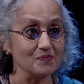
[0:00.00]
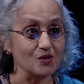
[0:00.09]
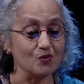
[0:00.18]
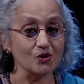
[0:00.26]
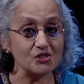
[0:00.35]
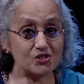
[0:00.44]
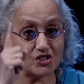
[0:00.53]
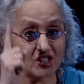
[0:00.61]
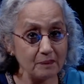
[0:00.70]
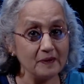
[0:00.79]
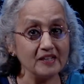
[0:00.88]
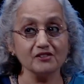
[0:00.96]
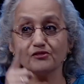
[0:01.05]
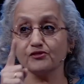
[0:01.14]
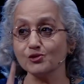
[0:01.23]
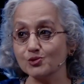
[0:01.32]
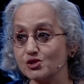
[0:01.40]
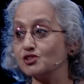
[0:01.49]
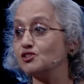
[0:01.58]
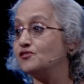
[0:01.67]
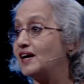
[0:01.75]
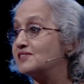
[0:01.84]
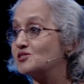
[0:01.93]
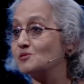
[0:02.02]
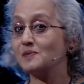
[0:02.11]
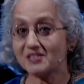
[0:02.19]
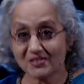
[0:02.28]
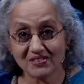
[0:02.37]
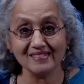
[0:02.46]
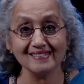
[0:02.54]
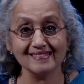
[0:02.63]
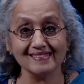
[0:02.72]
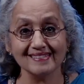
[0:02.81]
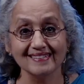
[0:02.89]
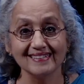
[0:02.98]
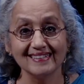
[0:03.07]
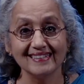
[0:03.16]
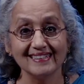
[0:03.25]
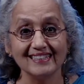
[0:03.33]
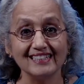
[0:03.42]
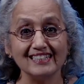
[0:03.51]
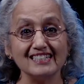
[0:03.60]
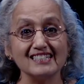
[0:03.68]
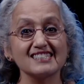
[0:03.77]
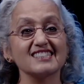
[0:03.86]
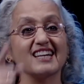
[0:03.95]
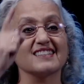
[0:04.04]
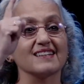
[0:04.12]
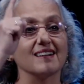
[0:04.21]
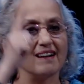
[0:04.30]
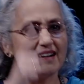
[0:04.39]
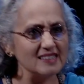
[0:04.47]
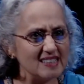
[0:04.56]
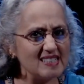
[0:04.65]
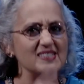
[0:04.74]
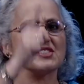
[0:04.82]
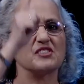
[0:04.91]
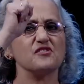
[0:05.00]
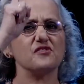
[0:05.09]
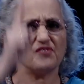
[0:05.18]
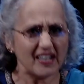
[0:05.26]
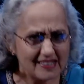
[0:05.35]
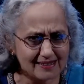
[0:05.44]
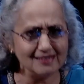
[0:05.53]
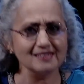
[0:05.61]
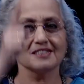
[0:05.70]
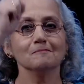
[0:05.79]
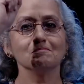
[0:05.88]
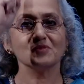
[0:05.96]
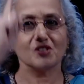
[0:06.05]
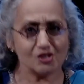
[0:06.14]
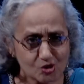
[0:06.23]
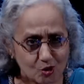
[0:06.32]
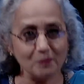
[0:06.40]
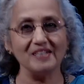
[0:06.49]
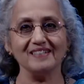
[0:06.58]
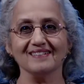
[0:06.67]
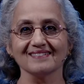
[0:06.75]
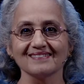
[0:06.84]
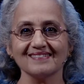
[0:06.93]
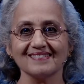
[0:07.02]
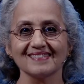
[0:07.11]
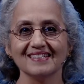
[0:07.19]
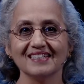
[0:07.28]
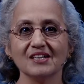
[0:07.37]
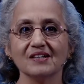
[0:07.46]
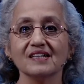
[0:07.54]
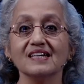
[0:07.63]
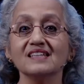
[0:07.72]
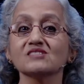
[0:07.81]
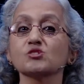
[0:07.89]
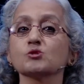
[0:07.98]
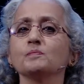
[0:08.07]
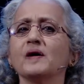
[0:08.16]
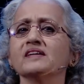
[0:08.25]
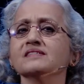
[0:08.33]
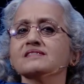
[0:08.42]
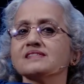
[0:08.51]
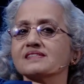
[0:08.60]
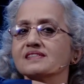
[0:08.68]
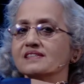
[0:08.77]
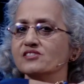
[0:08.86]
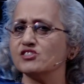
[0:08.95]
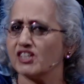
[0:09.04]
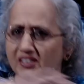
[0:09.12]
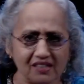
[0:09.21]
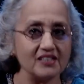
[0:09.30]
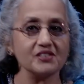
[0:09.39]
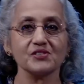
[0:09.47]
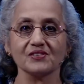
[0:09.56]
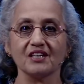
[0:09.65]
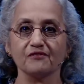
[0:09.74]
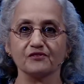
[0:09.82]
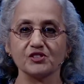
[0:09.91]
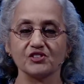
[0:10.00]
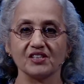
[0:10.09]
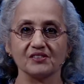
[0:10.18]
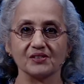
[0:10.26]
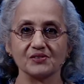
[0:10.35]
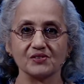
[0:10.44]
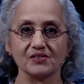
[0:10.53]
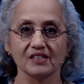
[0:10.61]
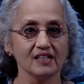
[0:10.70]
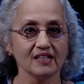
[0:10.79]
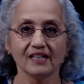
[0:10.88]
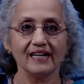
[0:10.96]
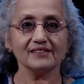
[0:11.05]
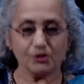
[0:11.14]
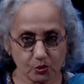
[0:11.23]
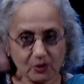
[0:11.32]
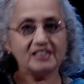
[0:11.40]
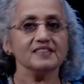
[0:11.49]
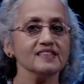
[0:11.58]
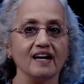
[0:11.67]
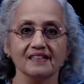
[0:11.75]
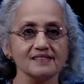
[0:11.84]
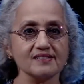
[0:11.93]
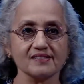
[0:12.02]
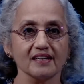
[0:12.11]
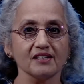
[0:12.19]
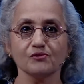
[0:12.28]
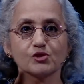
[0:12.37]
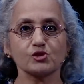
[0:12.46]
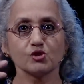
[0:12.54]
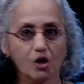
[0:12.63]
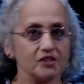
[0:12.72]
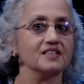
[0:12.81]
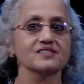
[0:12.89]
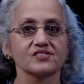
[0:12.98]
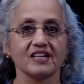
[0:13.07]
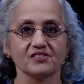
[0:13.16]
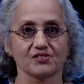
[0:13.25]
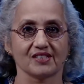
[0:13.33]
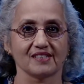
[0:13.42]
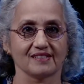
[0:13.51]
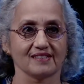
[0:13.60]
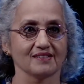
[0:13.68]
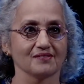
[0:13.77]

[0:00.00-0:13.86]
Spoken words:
What is shaping the future of our species is that Gandhi's defiant disobedience inspires generation after generation. I truly think Einstein was not exaggerating,